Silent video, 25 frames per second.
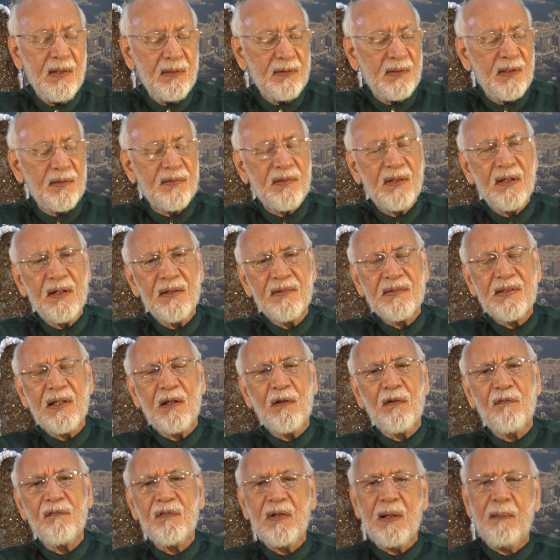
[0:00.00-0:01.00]
The third
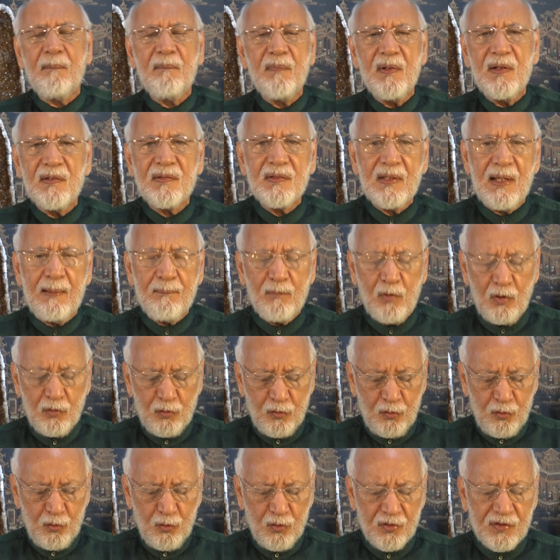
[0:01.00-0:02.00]
set of numbers, I'm going
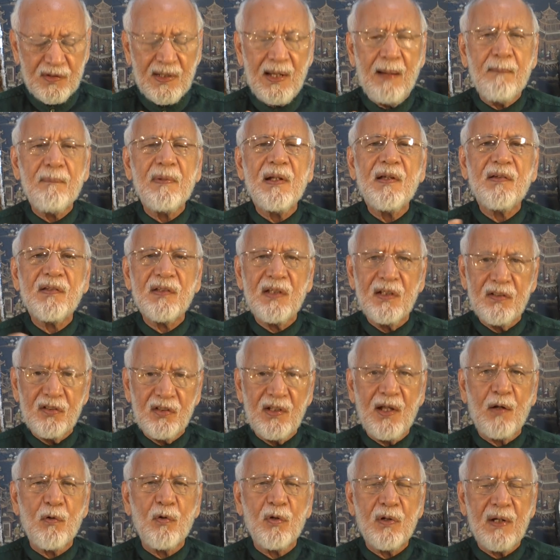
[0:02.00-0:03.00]
to use Kabbalistic
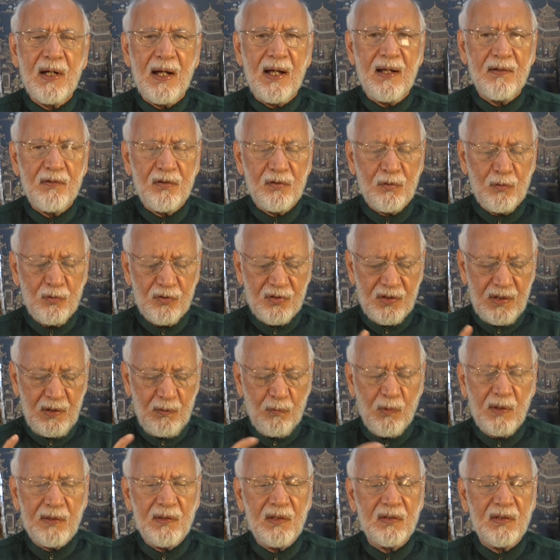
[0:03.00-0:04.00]
tarot cards to see
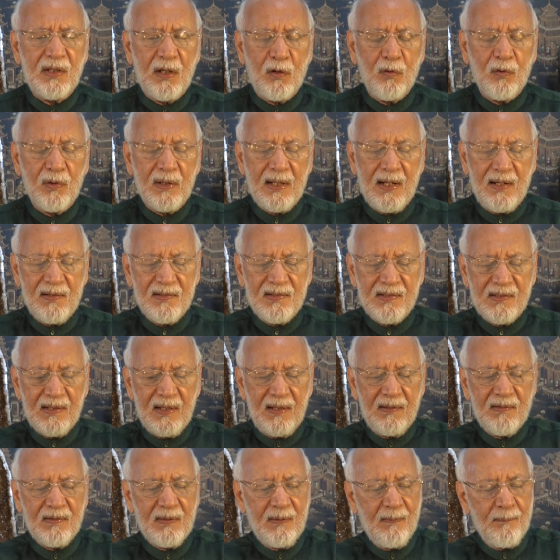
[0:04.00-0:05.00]
what the tarot card
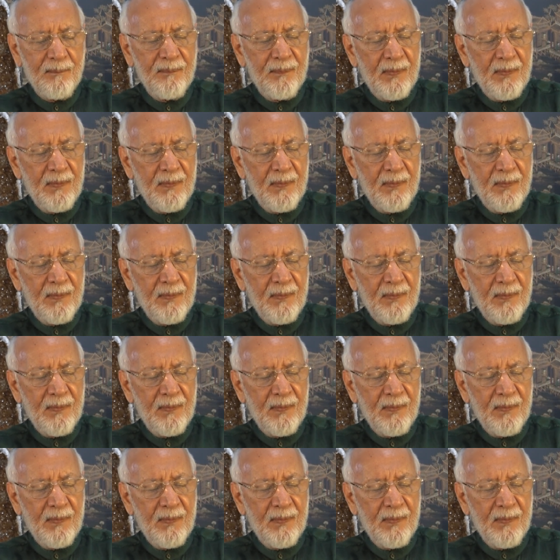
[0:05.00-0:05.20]
says